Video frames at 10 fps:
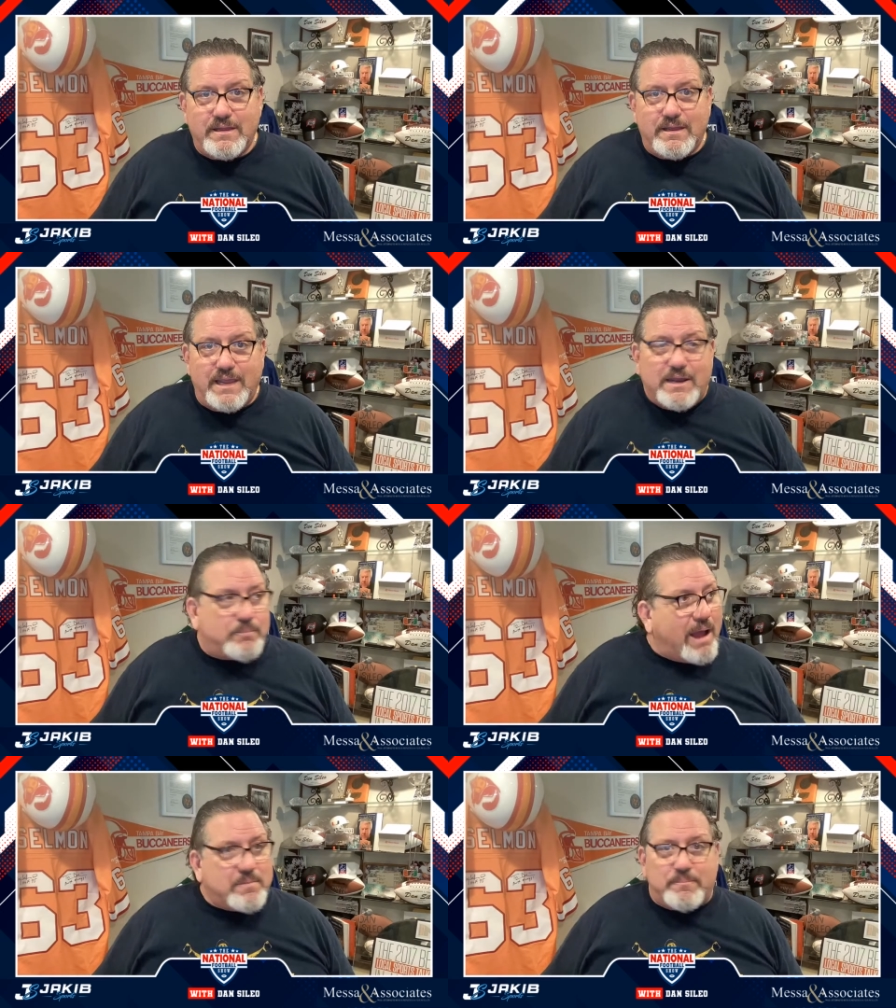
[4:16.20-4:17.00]
He'd have
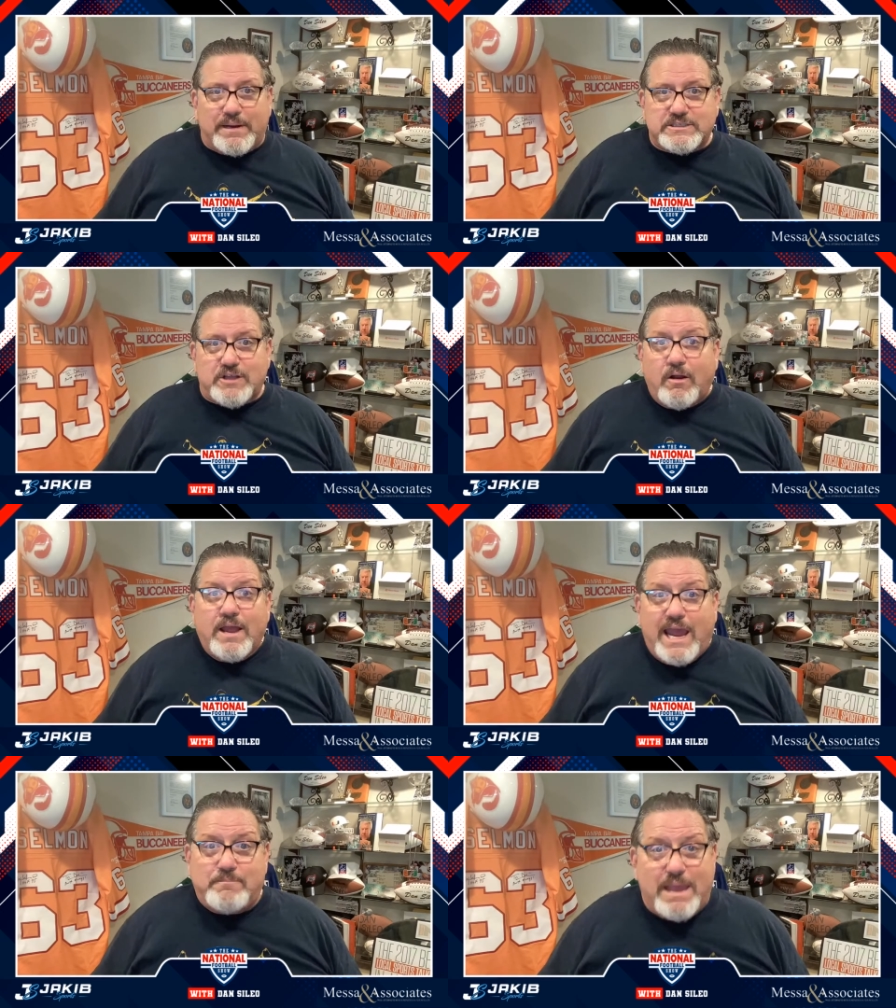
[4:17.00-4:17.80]
probably been a star.
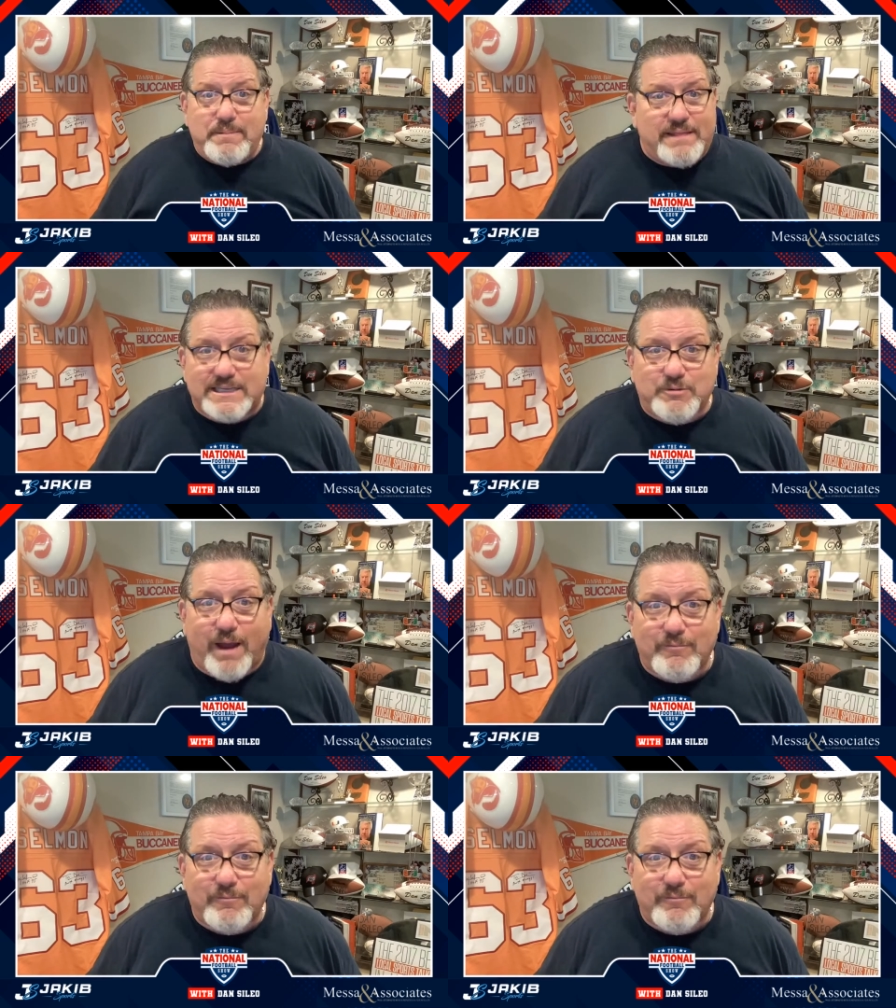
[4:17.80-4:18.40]
Hey, maybe that's why